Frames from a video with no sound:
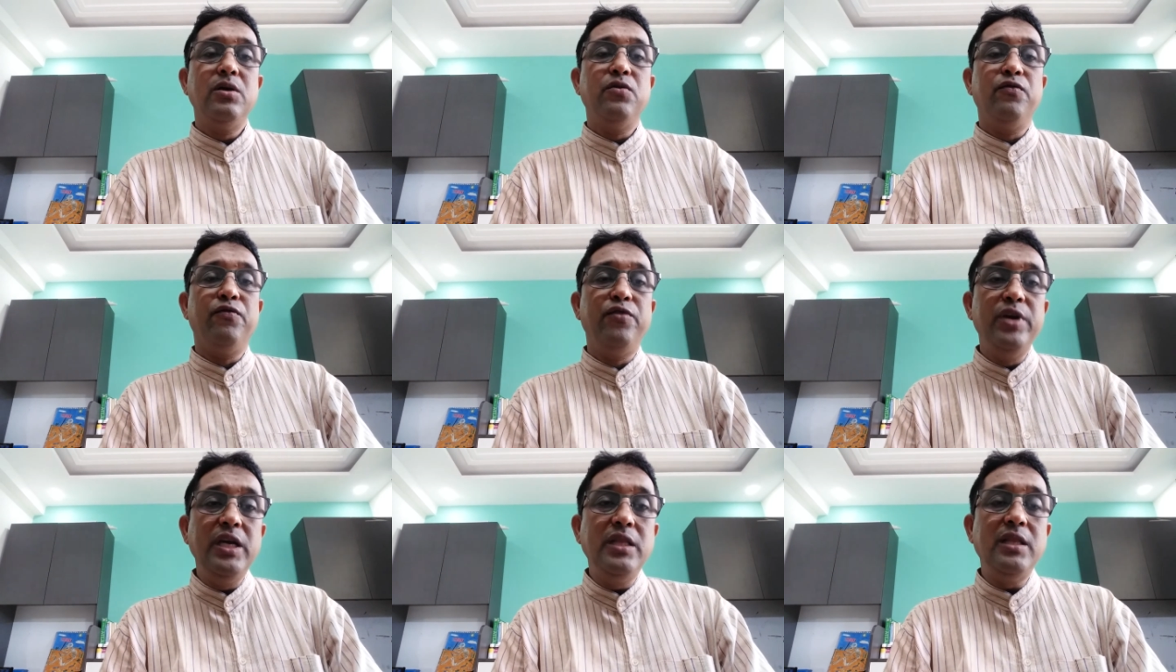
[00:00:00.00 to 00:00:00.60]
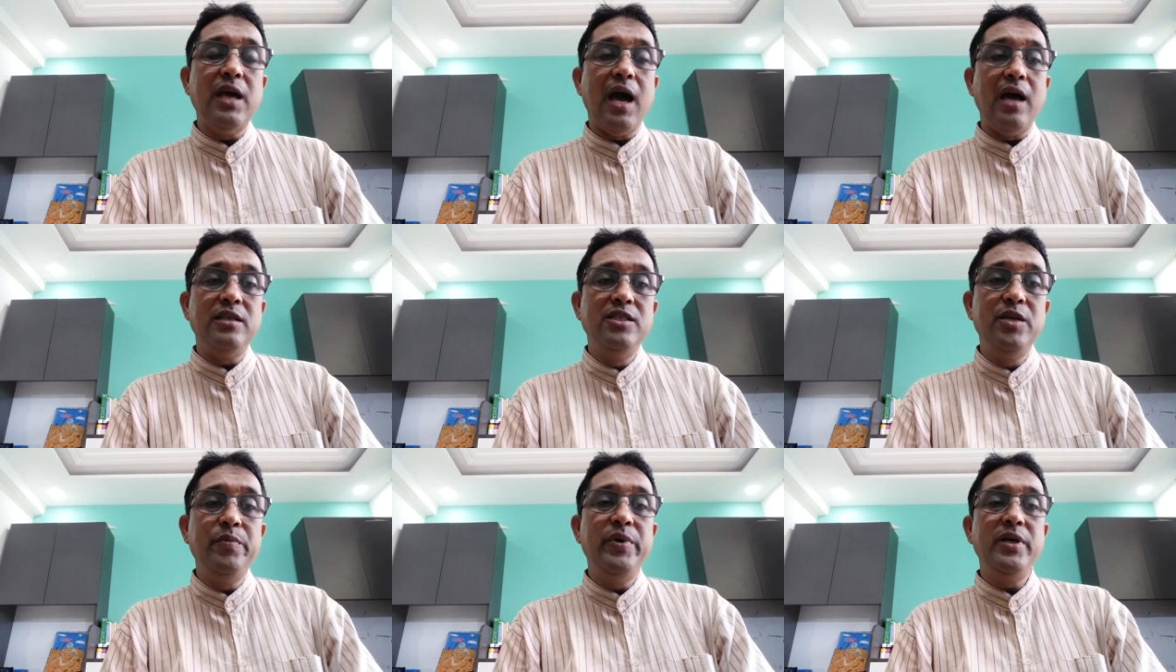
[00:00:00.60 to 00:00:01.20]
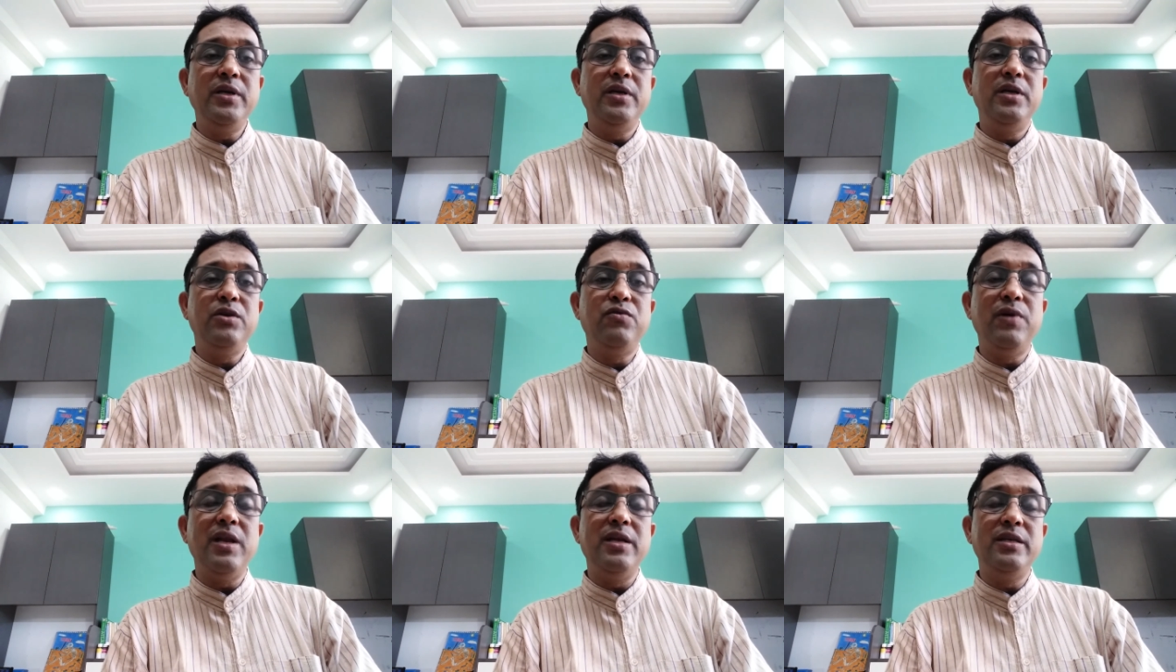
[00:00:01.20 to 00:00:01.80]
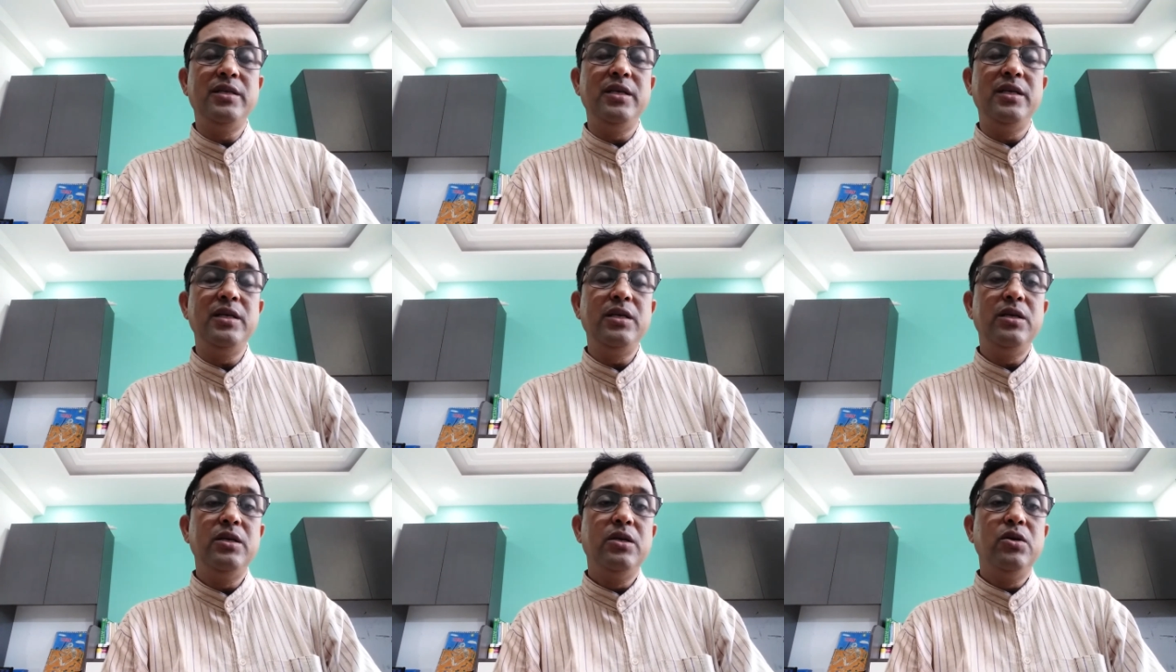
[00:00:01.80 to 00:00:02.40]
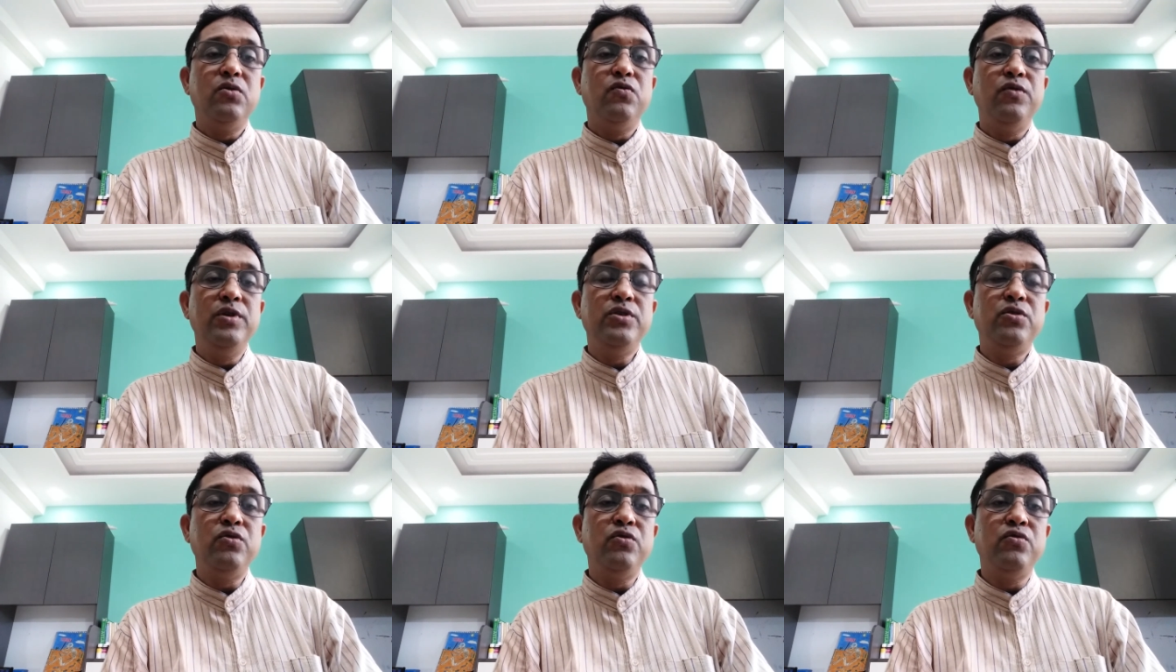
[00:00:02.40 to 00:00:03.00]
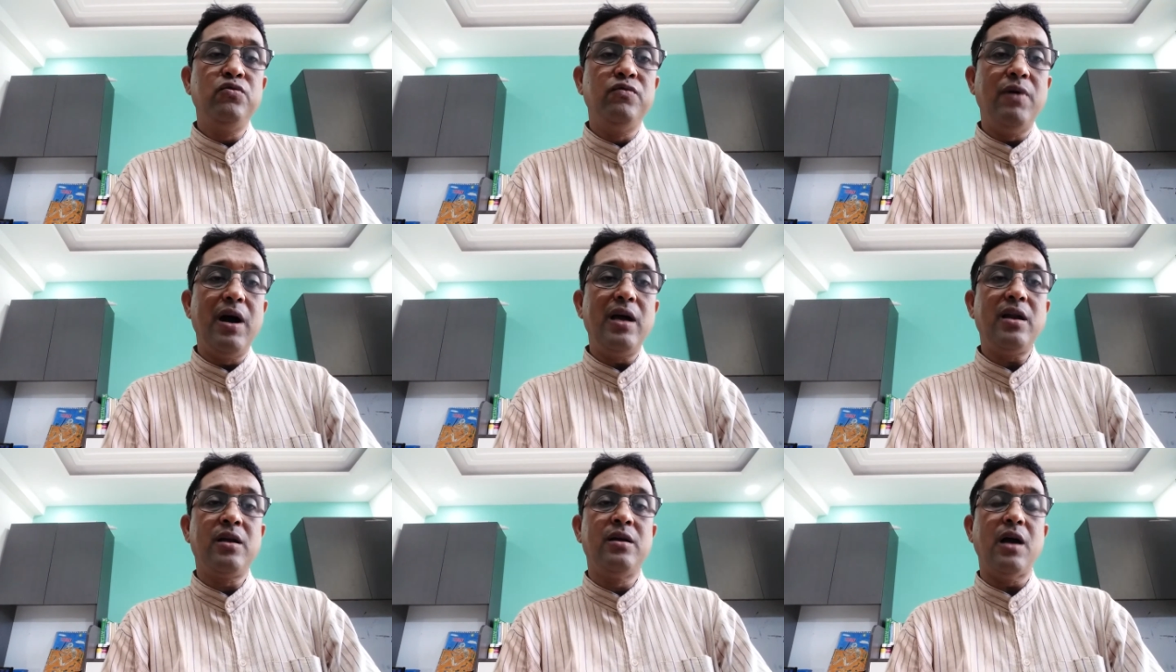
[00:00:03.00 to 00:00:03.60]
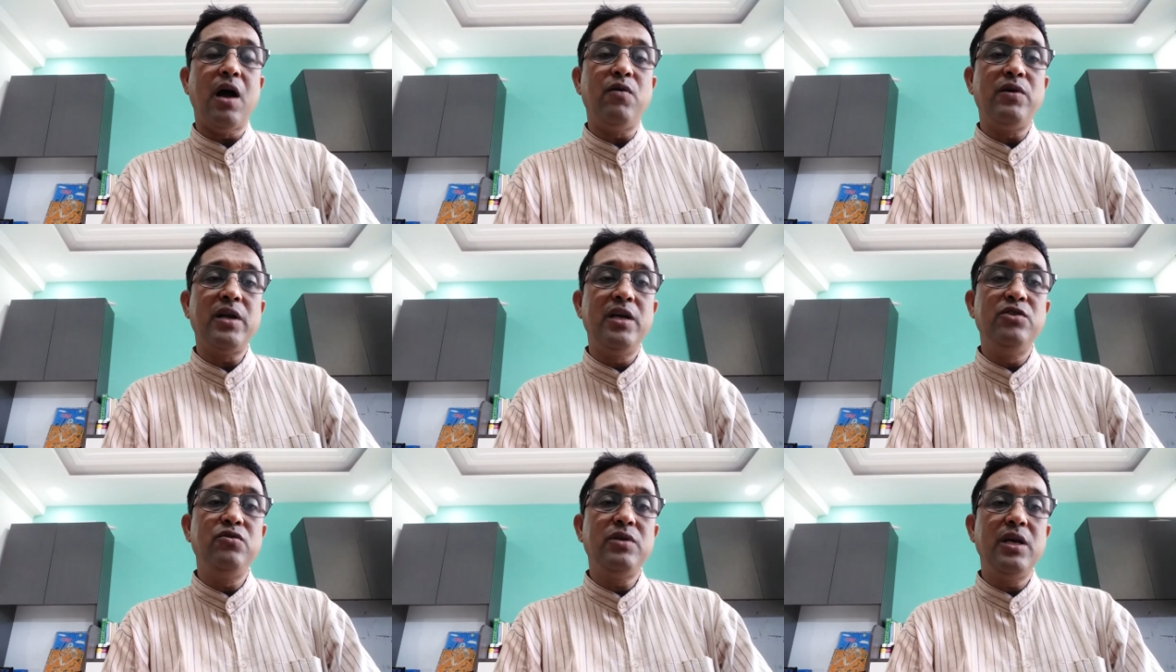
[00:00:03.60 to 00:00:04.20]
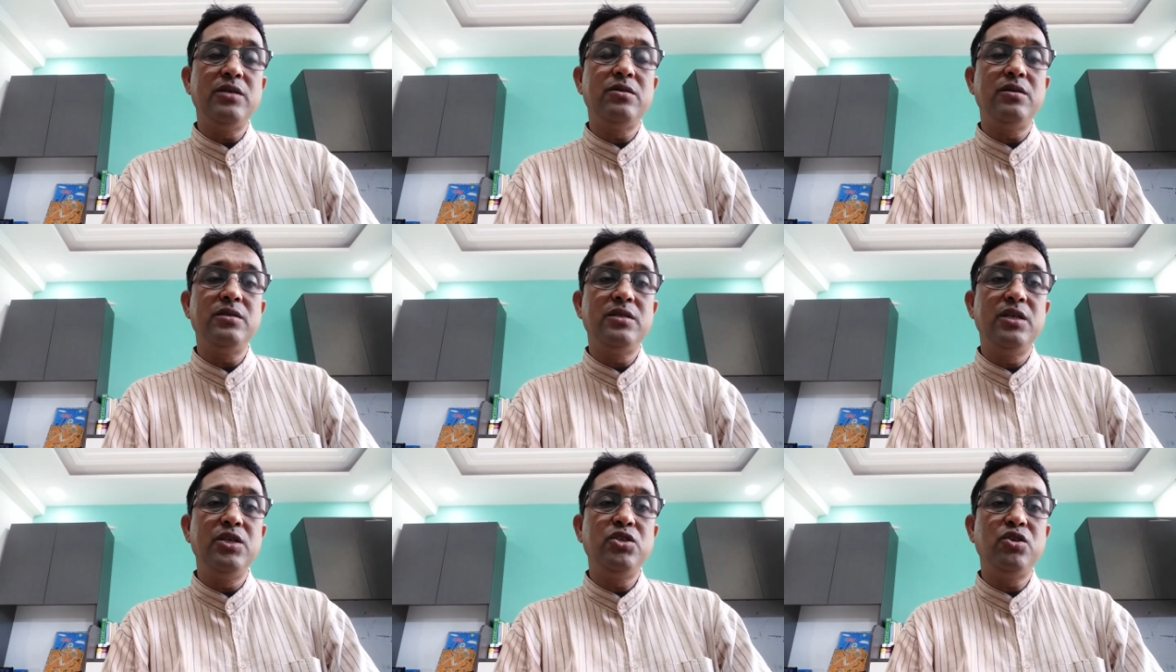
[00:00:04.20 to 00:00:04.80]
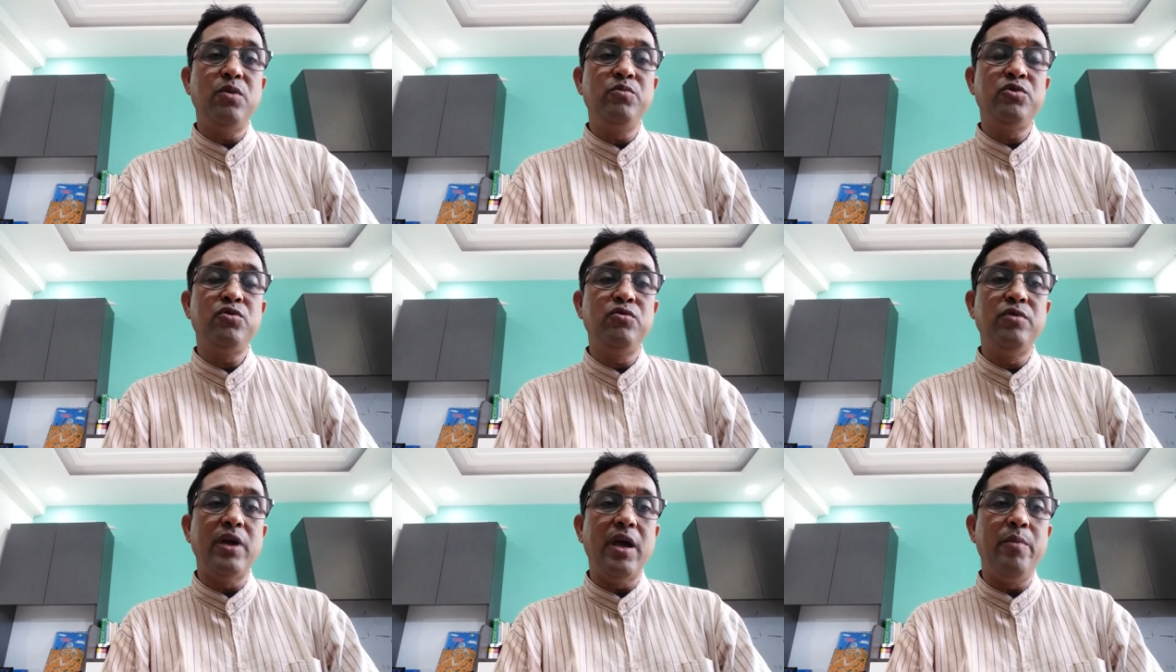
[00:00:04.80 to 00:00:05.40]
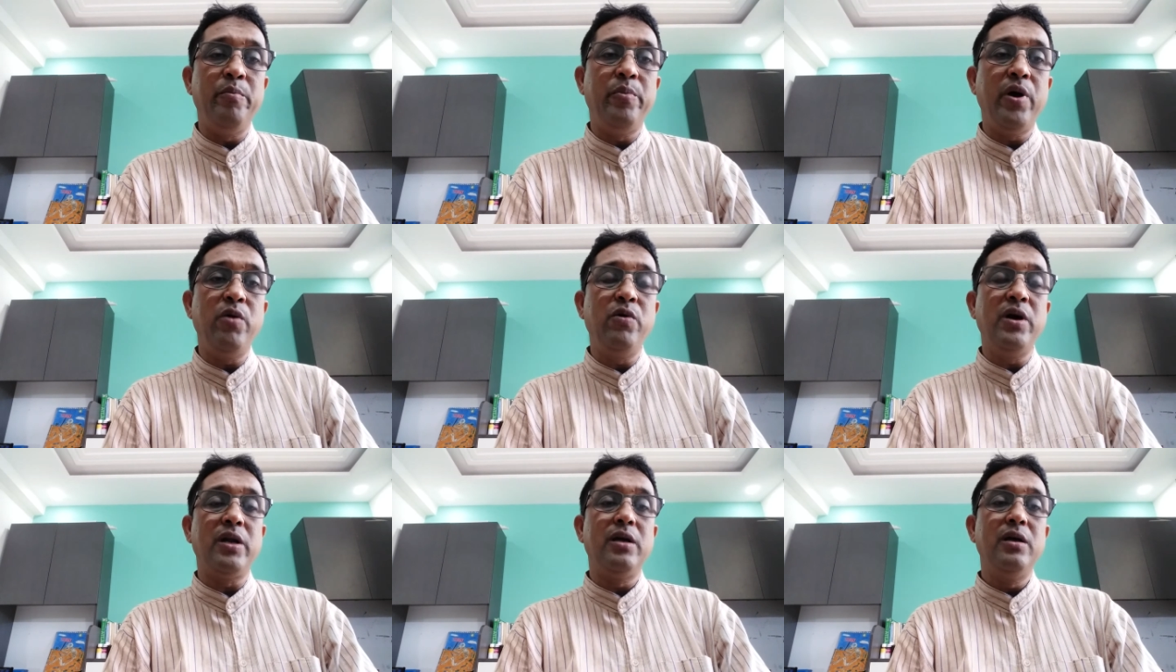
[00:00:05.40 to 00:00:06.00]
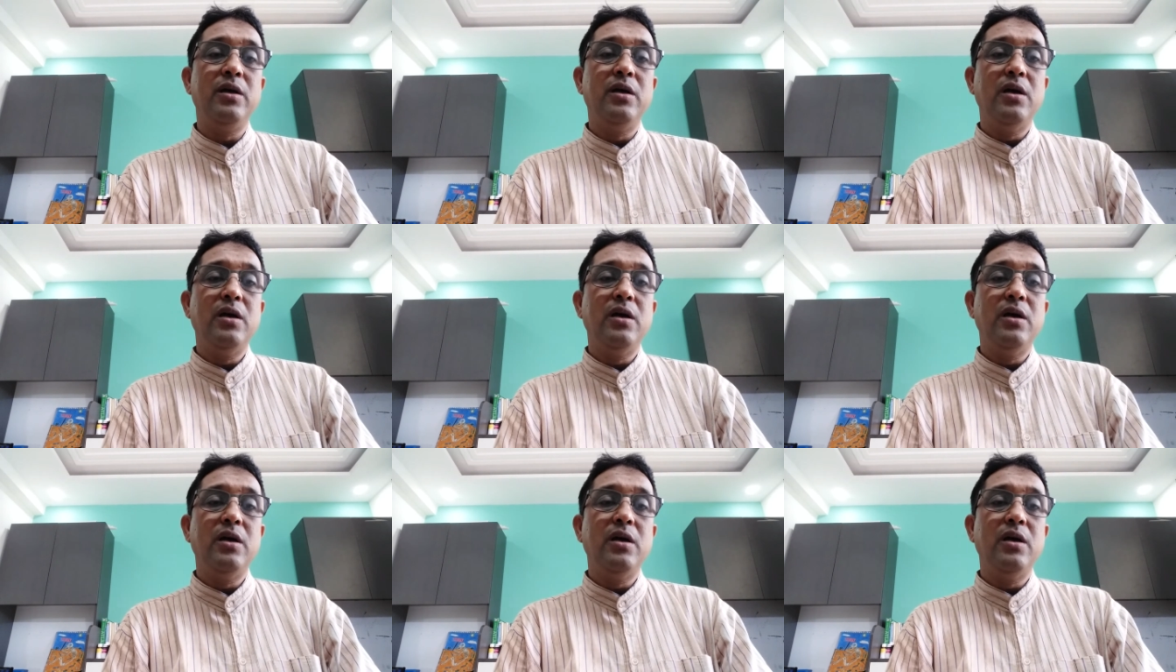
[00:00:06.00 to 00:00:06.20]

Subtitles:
with achieving equality, we should work, our education system should empower,